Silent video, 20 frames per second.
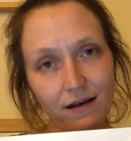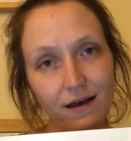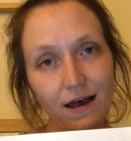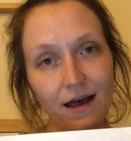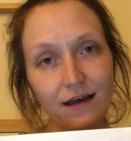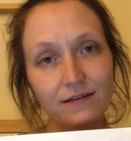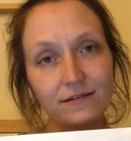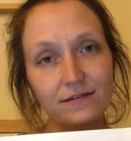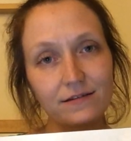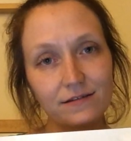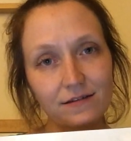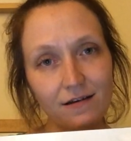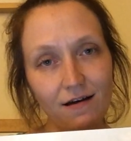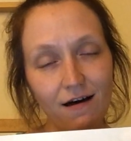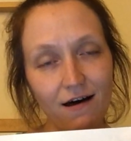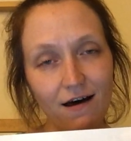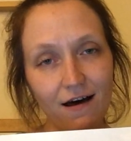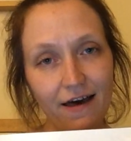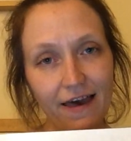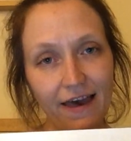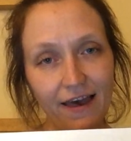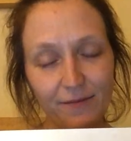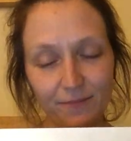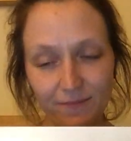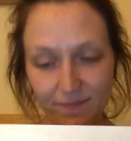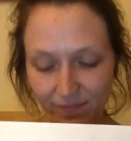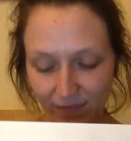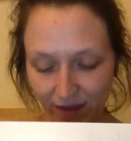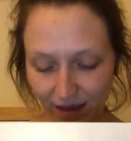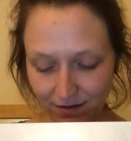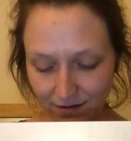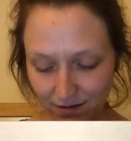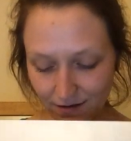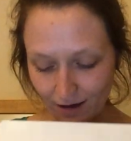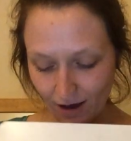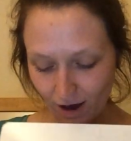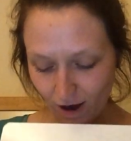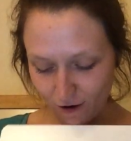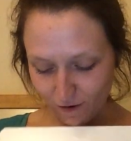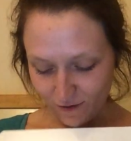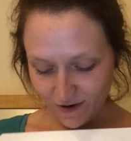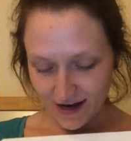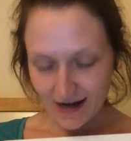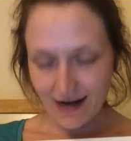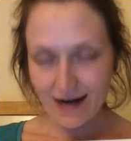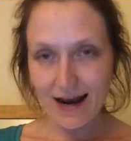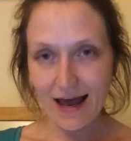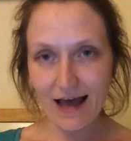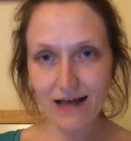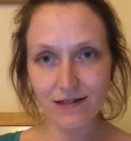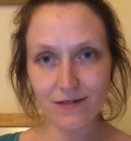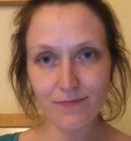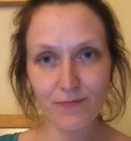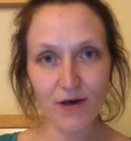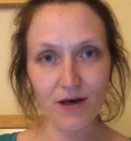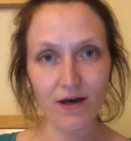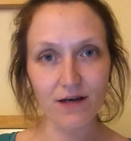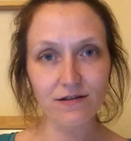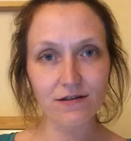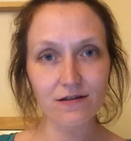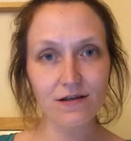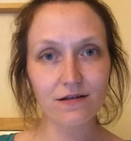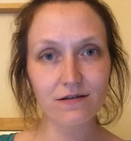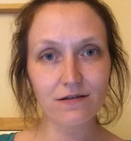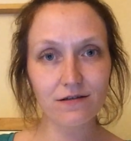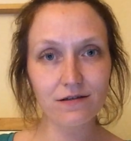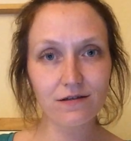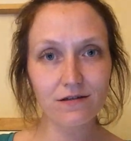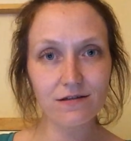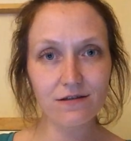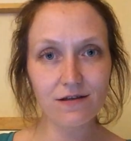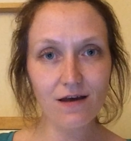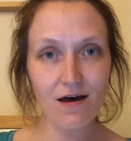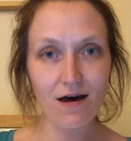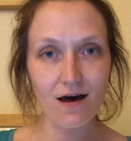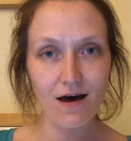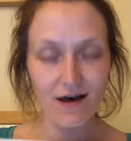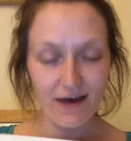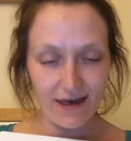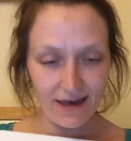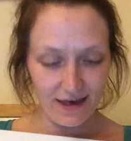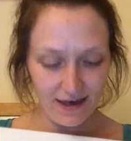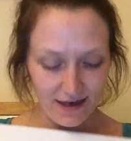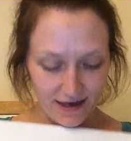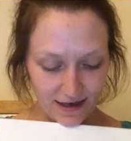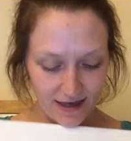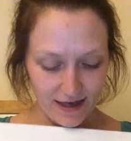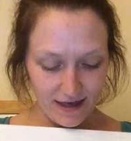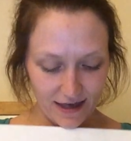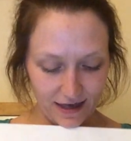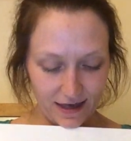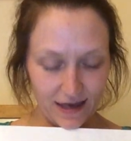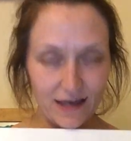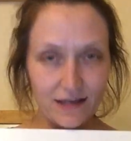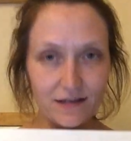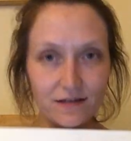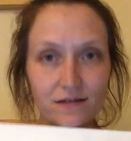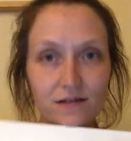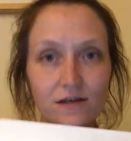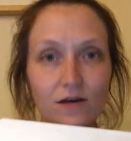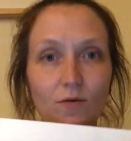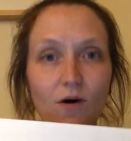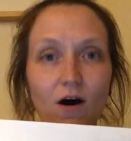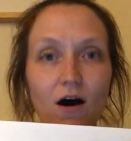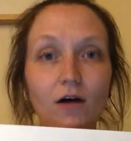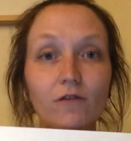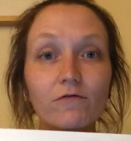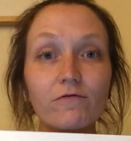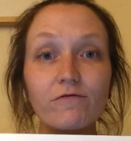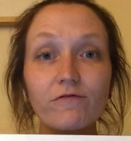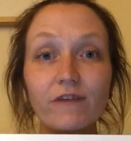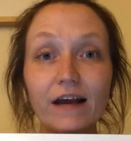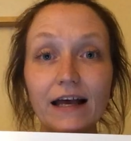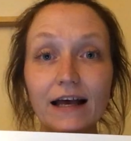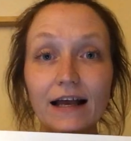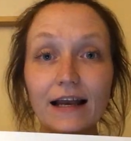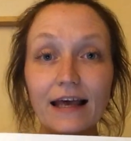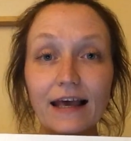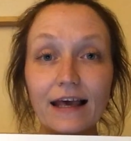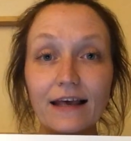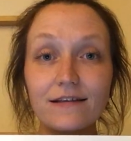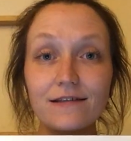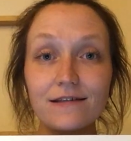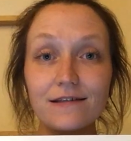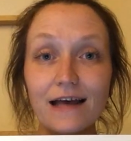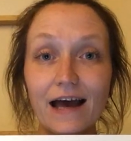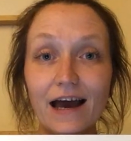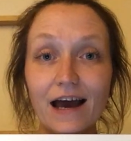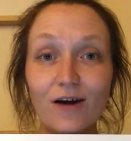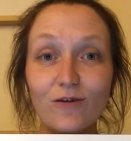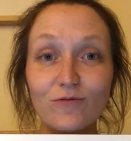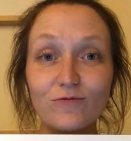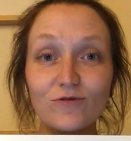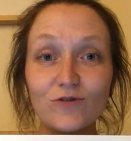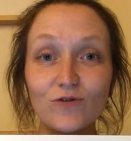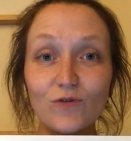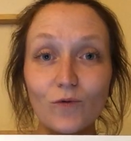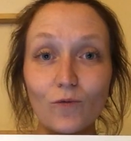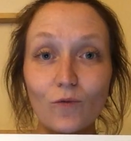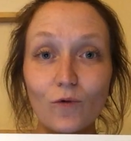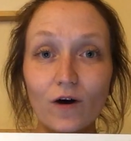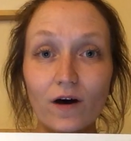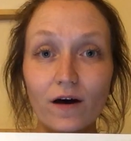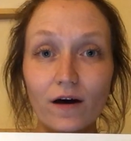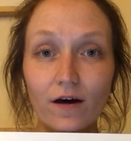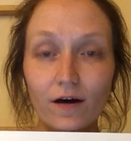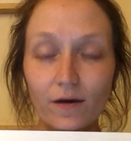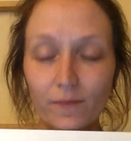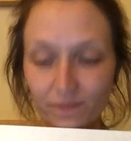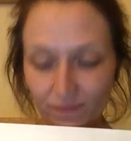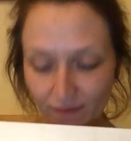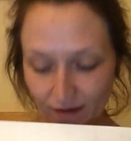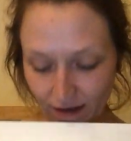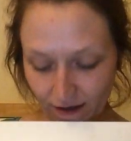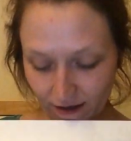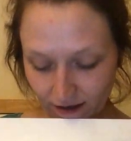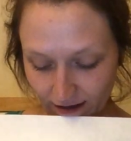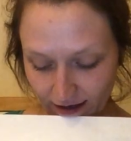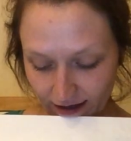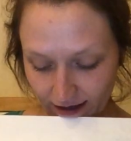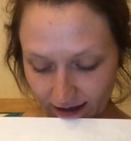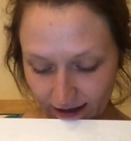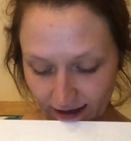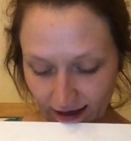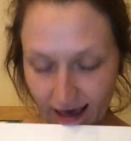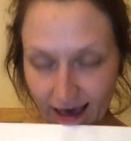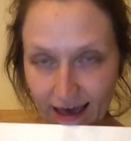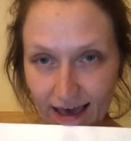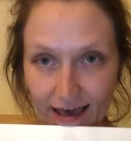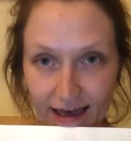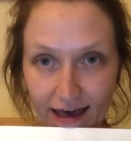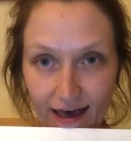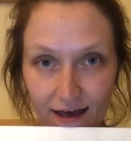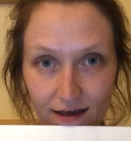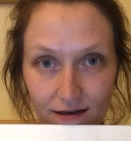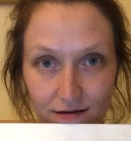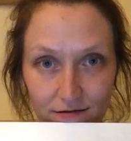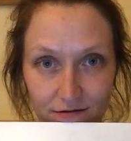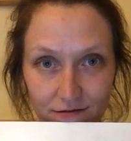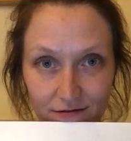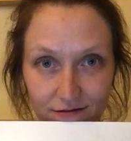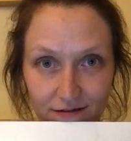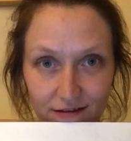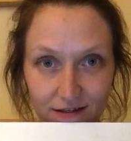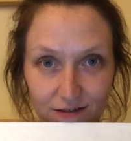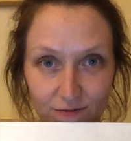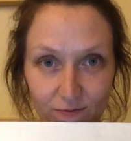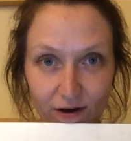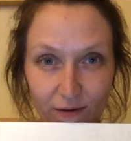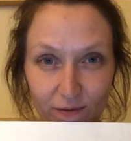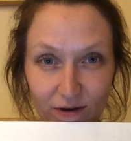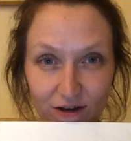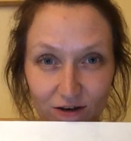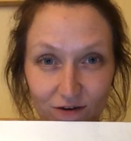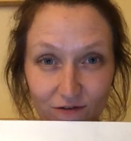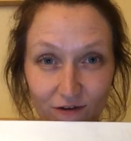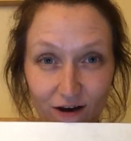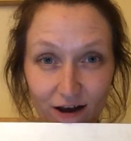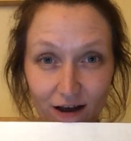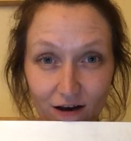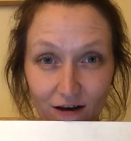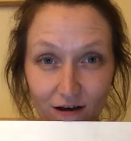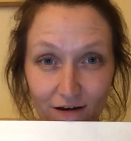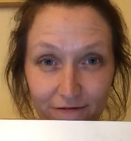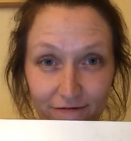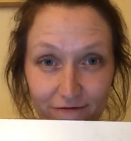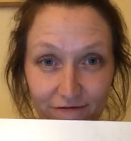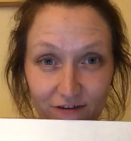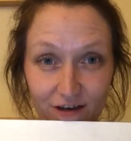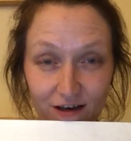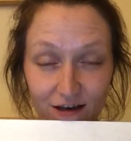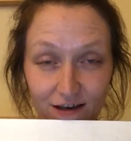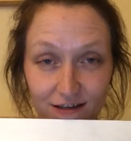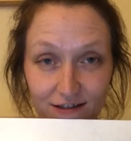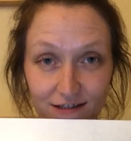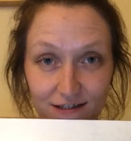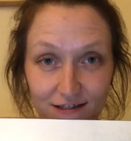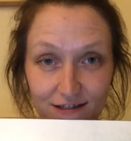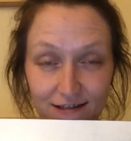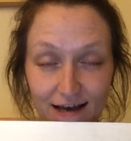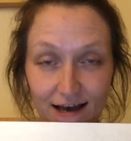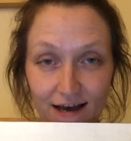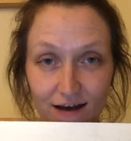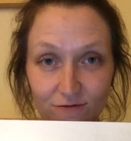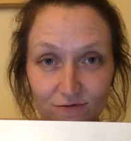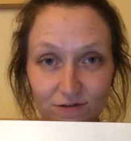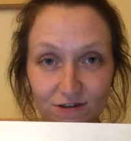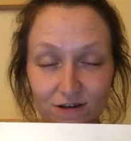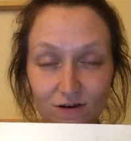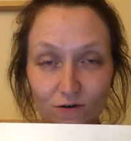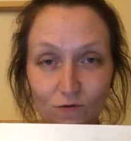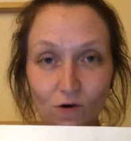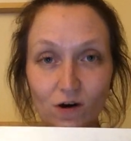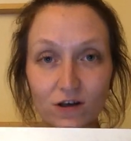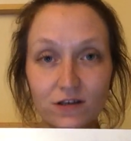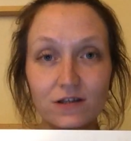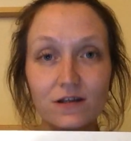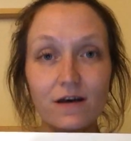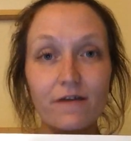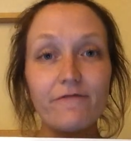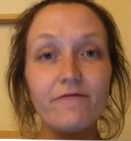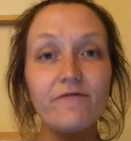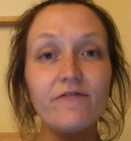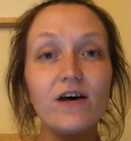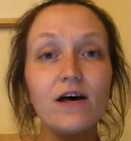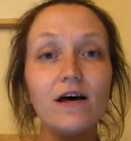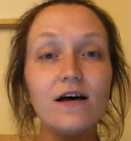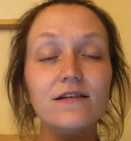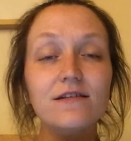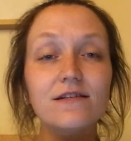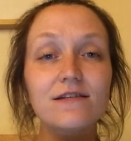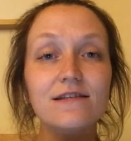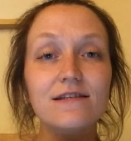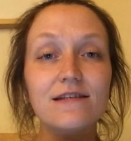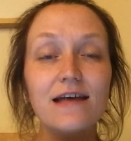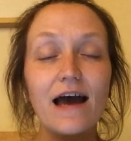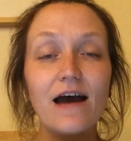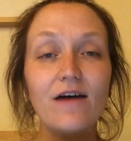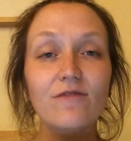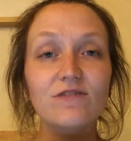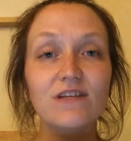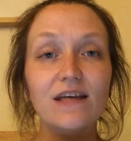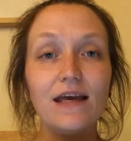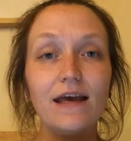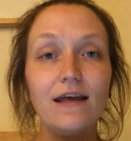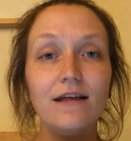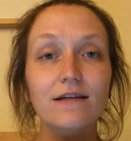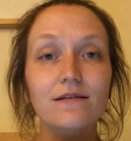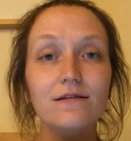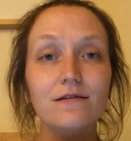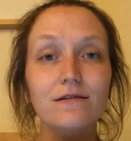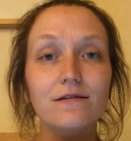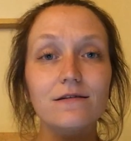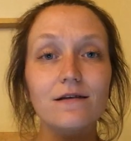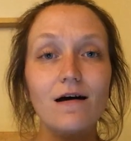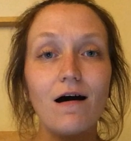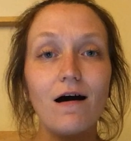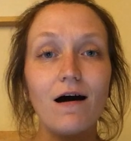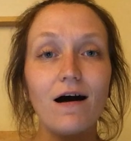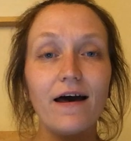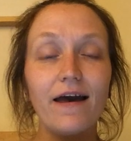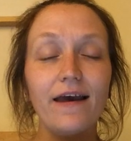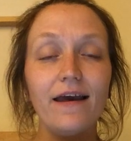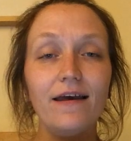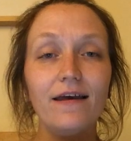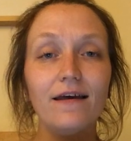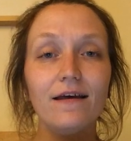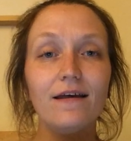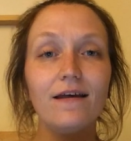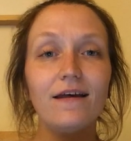A sigh. So let's put sigh into our wriggly sound worm. Here is where we're going to write our first sound. So what's the first sound in sigh?